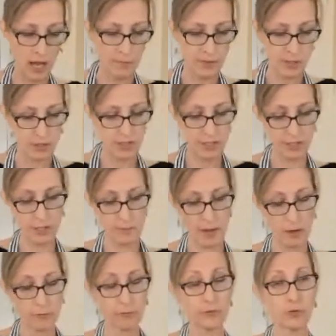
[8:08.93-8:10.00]
So this is
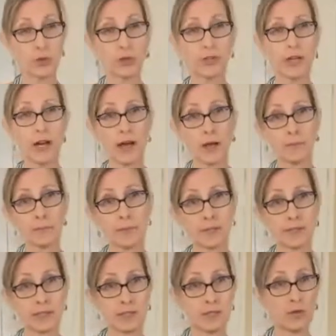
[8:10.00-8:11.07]
about 4
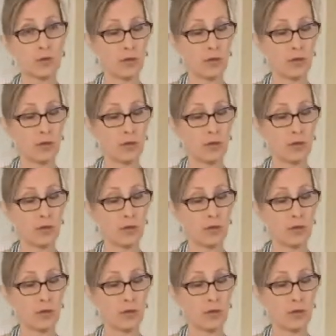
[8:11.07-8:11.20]
cups